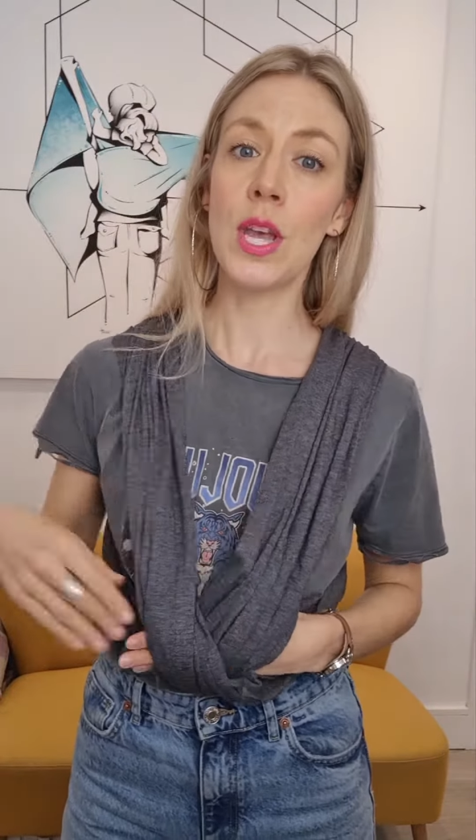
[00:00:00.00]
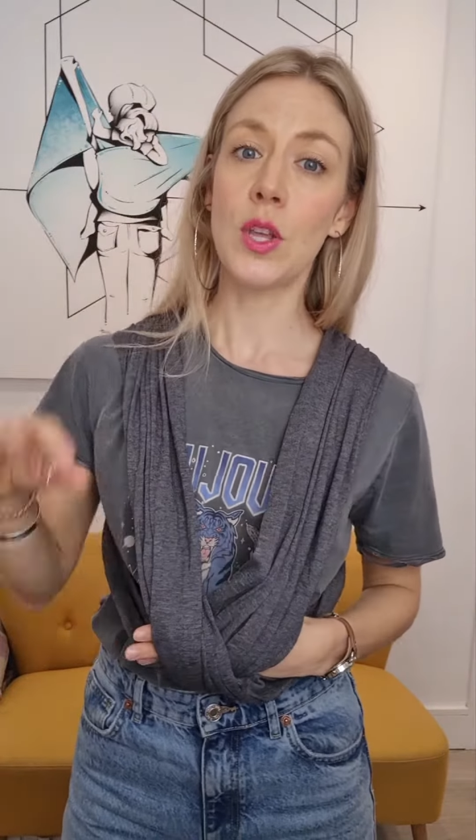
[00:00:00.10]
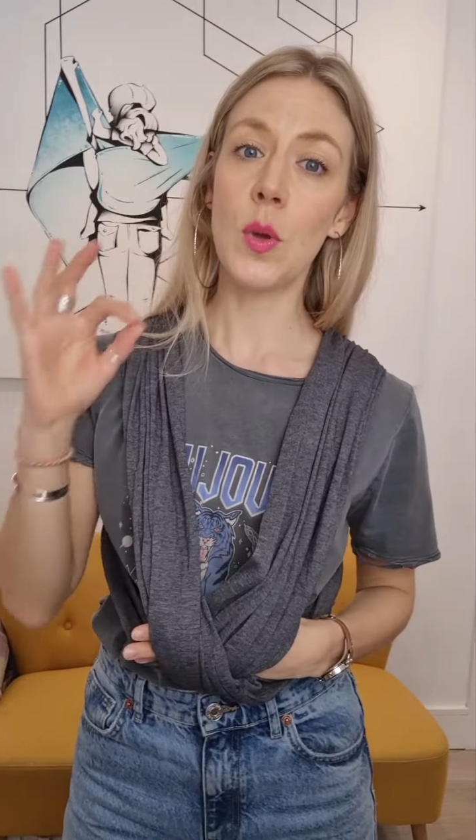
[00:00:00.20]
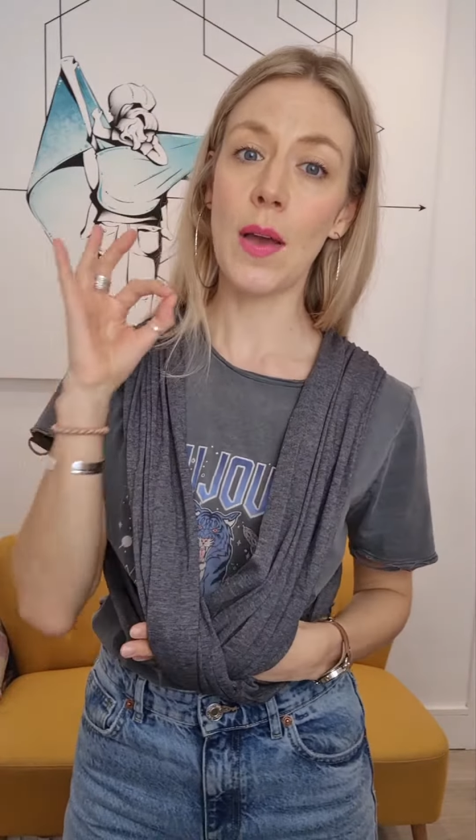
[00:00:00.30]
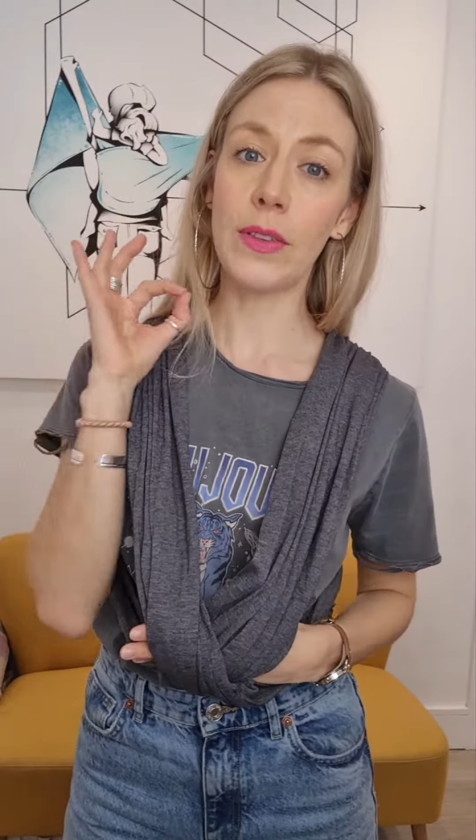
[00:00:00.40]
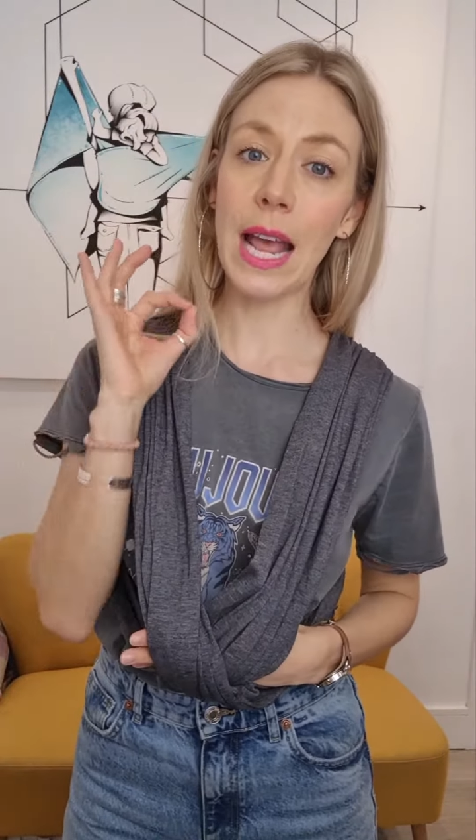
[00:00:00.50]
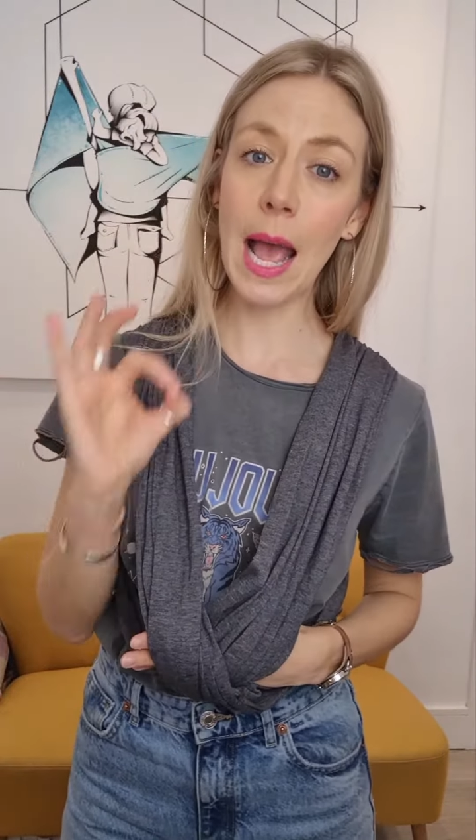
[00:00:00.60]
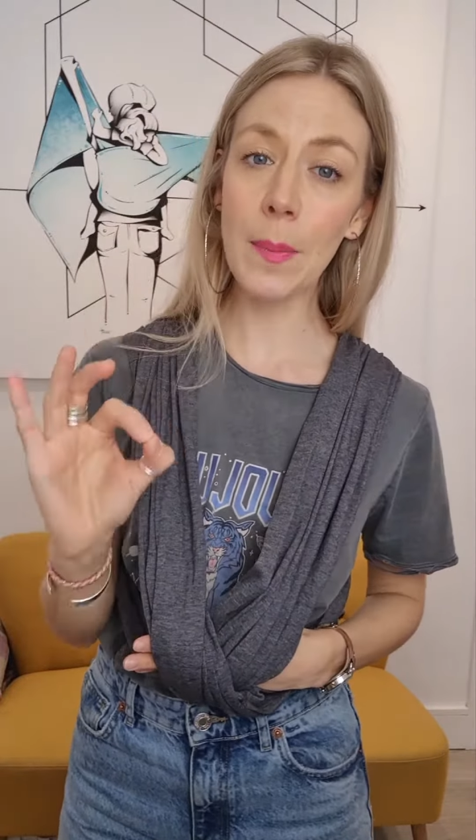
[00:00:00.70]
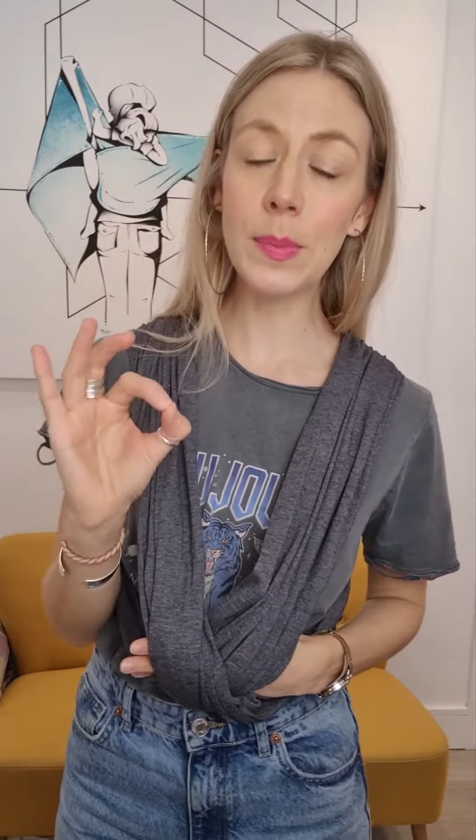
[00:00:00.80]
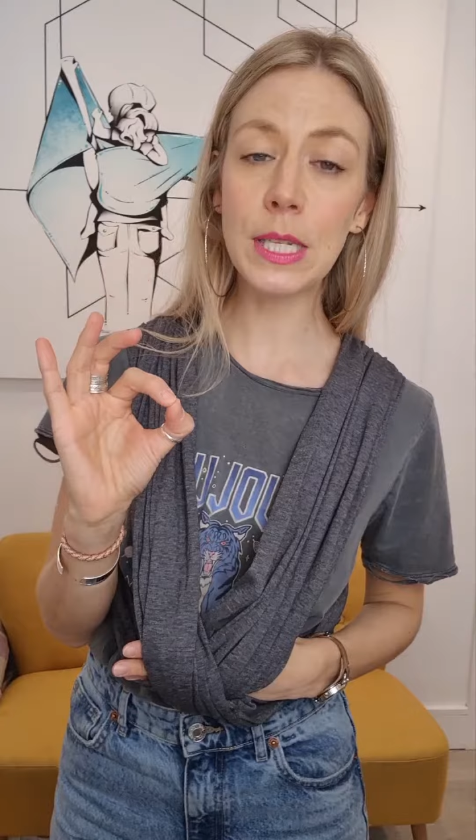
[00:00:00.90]
you have an
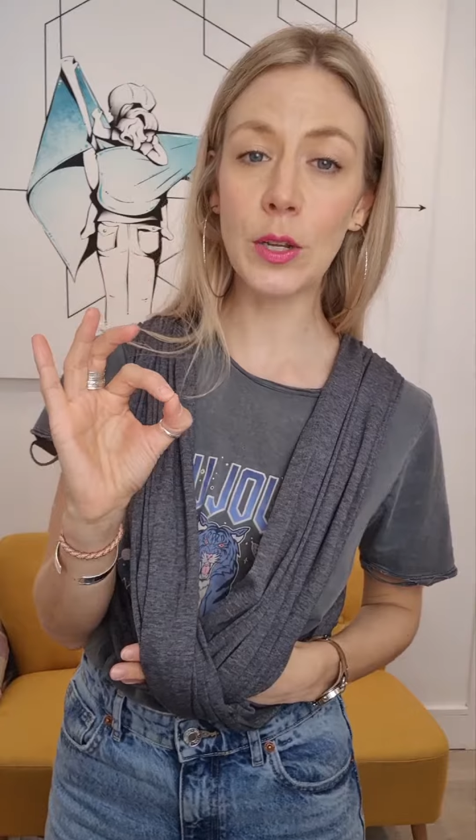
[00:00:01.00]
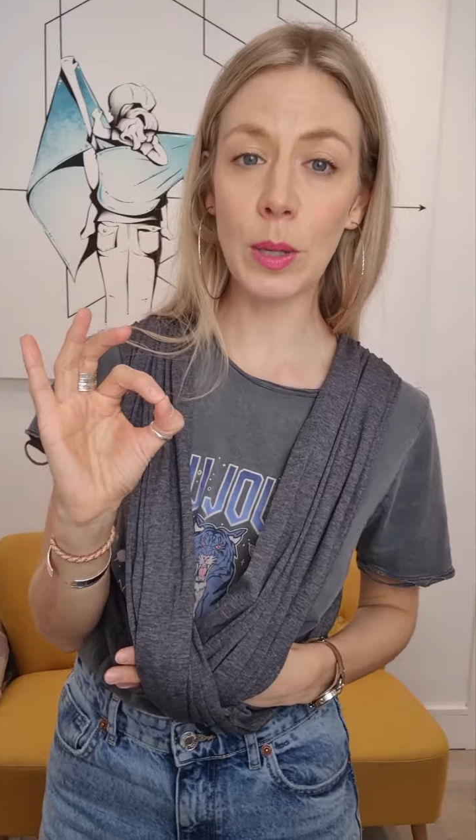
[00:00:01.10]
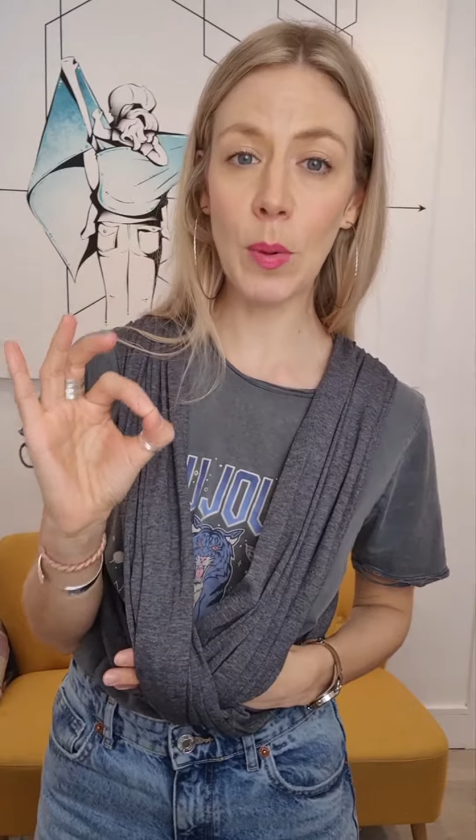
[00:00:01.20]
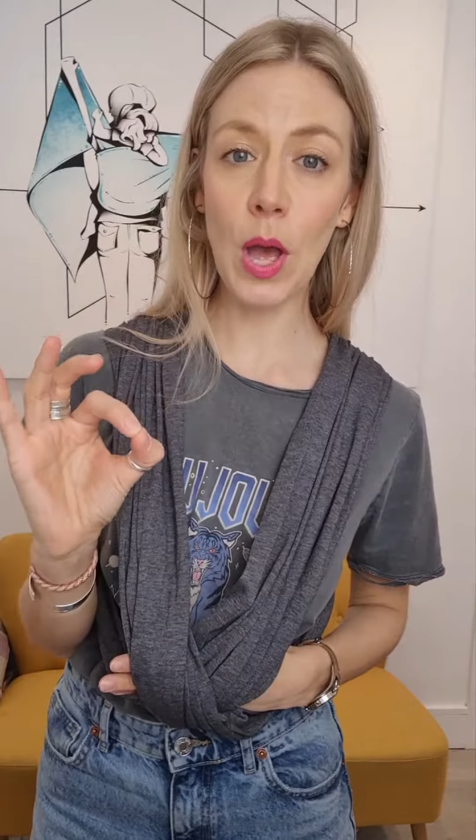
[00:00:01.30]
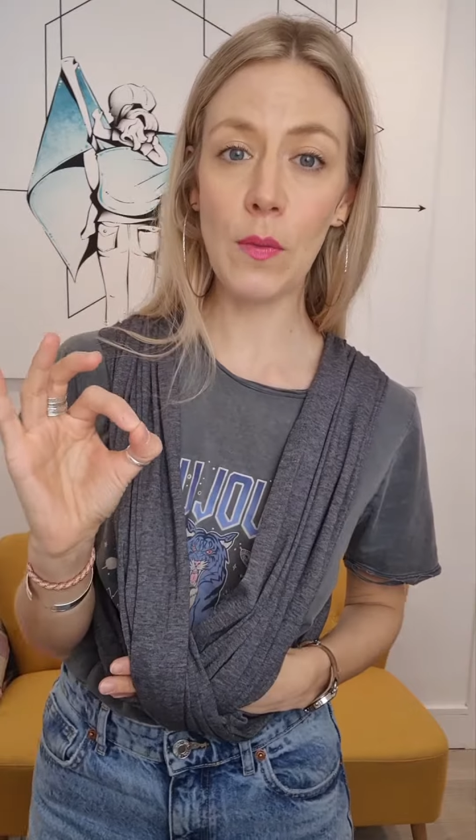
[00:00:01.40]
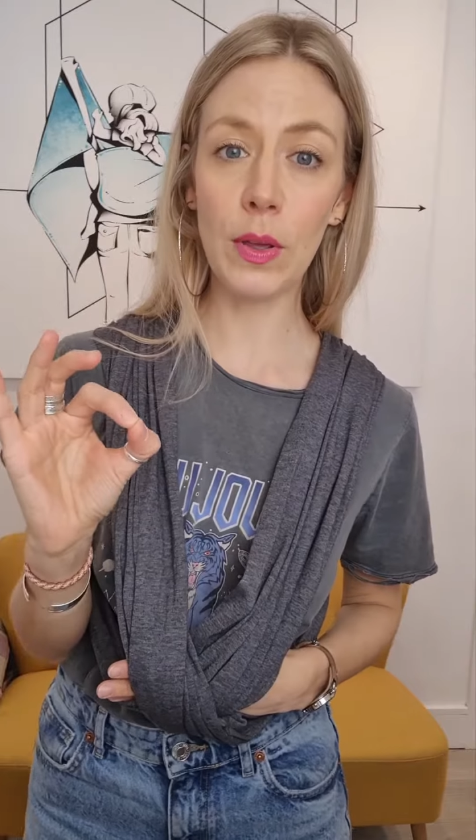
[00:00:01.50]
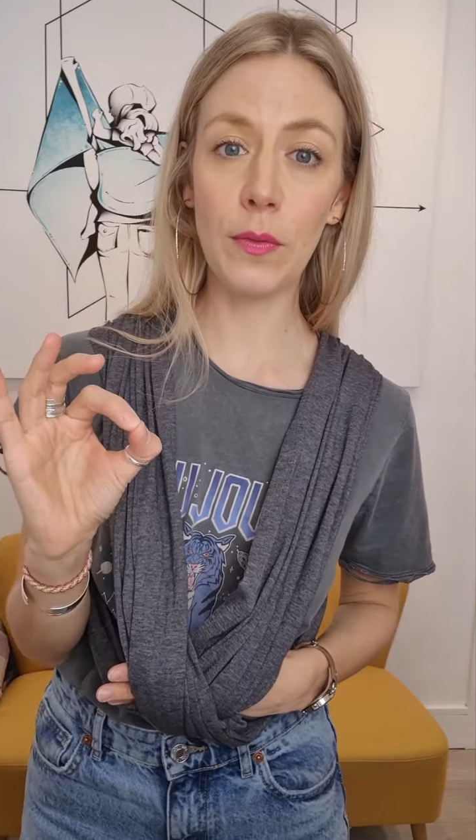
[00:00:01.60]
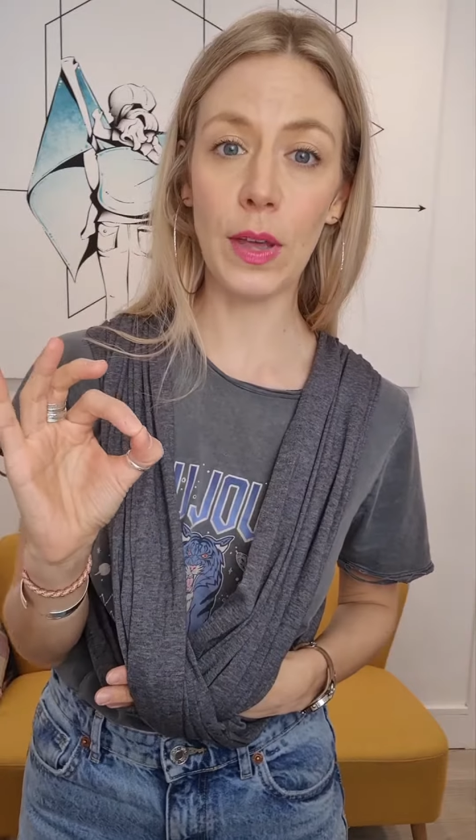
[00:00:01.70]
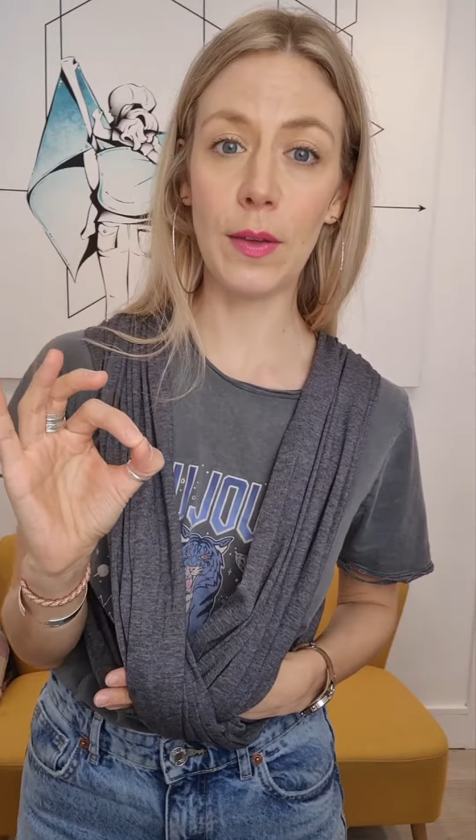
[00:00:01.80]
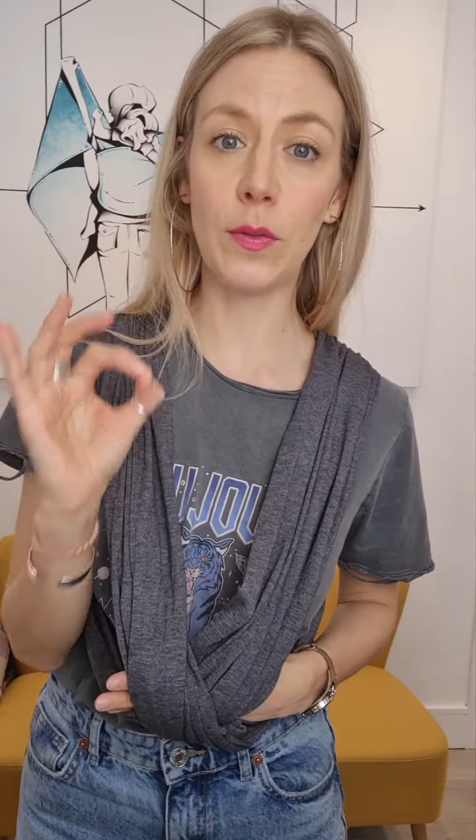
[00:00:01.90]
absolutely perfect fit